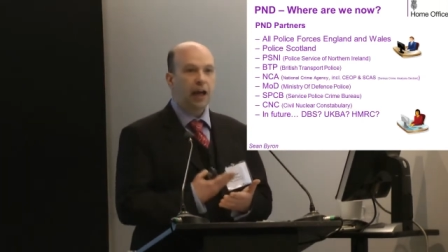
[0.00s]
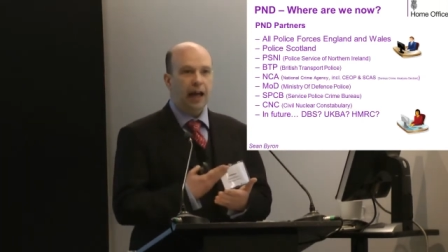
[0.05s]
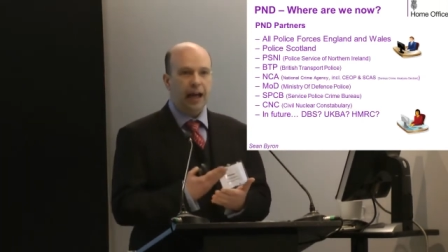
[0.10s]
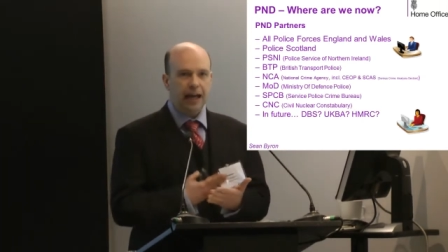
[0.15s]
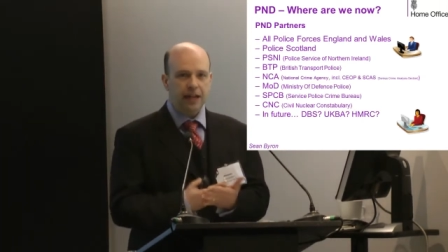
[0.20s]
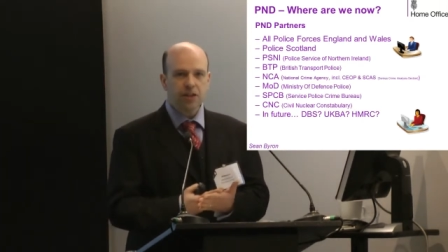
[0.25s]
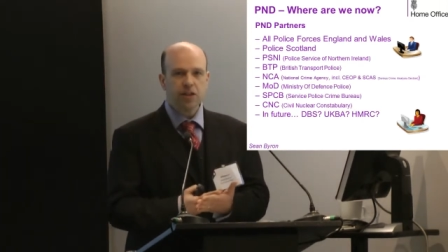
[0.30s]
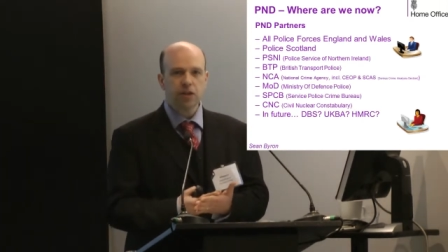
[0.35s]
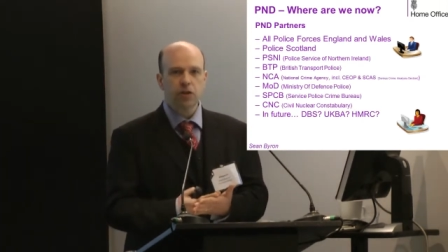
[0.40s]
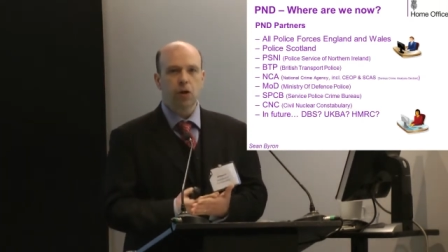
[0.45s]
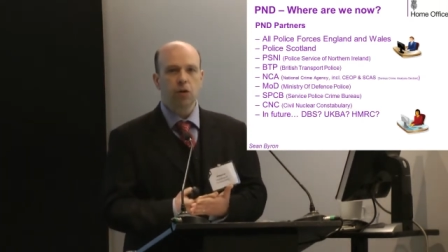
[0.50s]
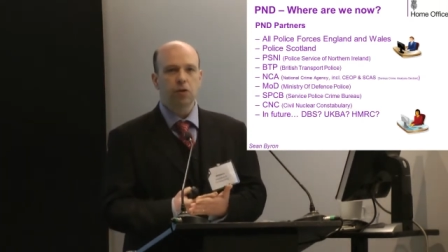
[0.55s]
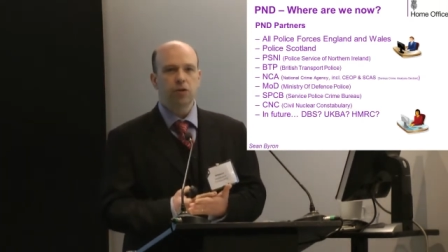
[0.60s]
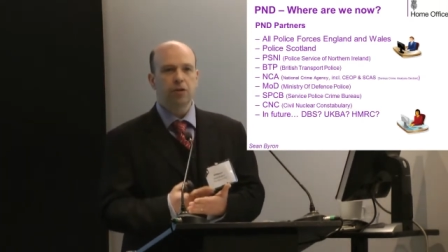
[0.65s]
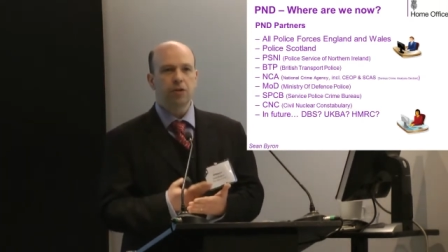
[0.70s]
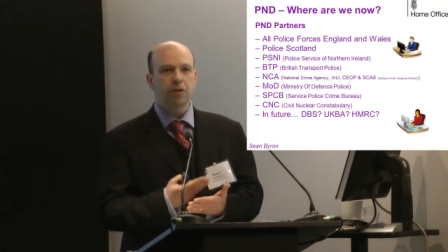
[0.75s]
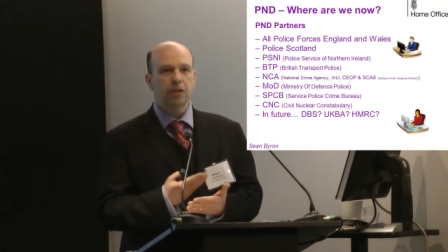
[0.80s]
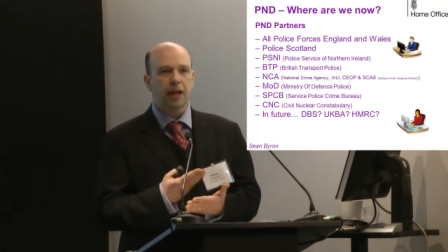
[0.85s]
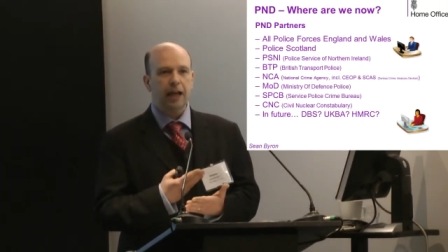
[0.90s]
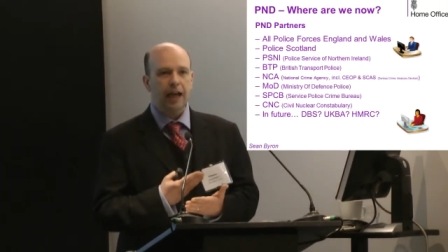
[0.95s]
and
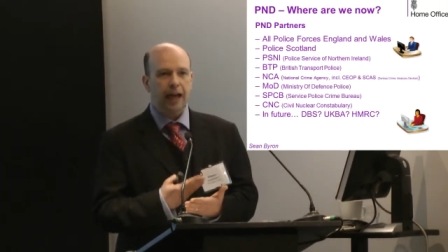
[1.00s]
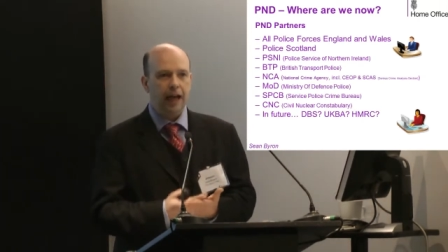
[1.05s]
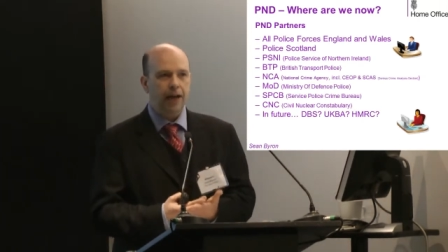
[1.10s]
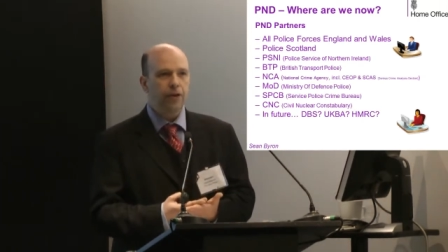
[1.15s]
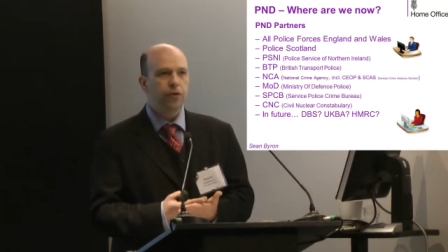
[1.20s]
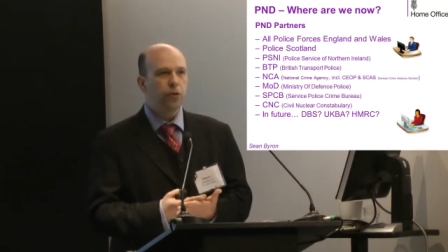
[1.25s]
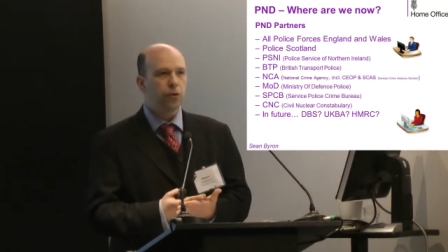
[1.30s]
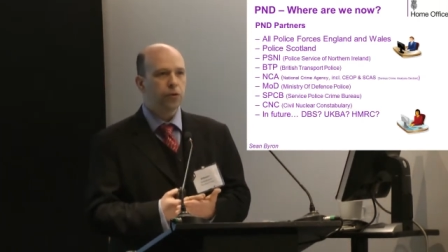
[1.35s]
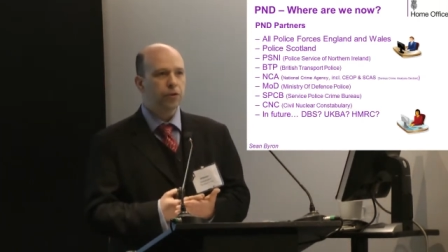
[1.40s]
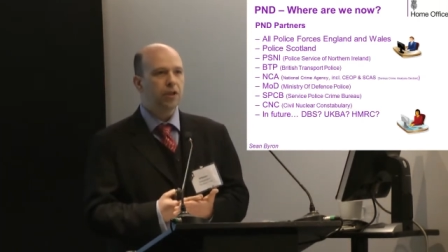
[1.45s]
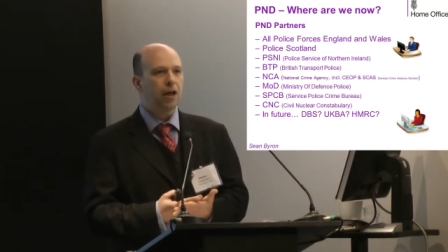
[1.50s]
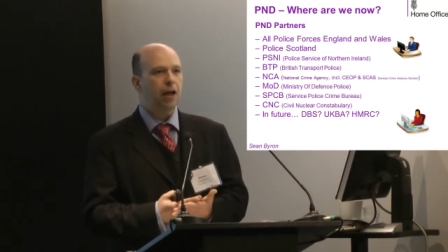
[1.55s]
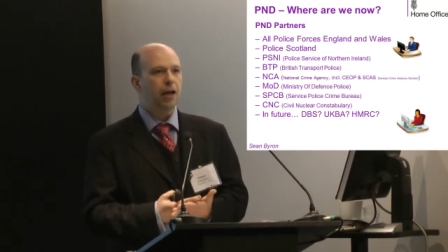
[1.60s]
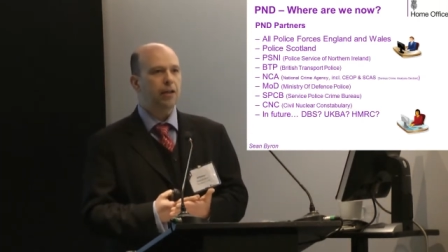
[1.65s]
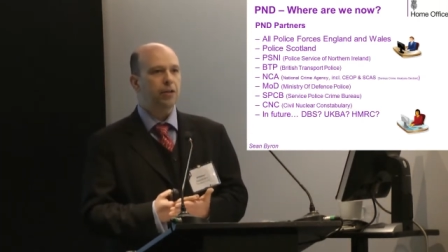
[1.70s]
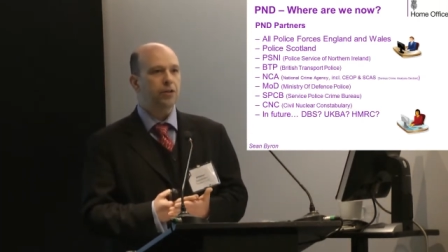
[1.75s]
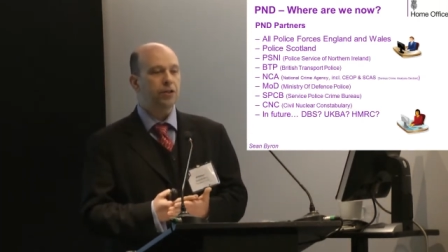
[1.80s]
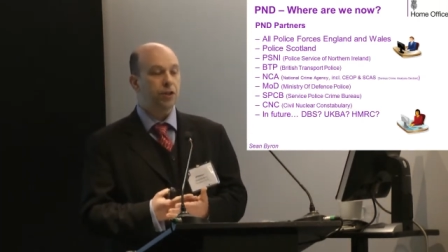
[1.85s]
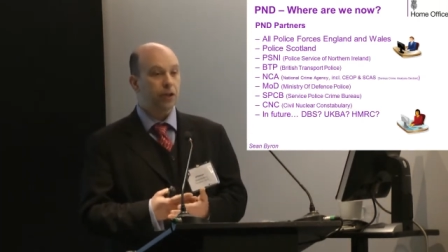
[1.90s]
Scotland and Northern Ireland,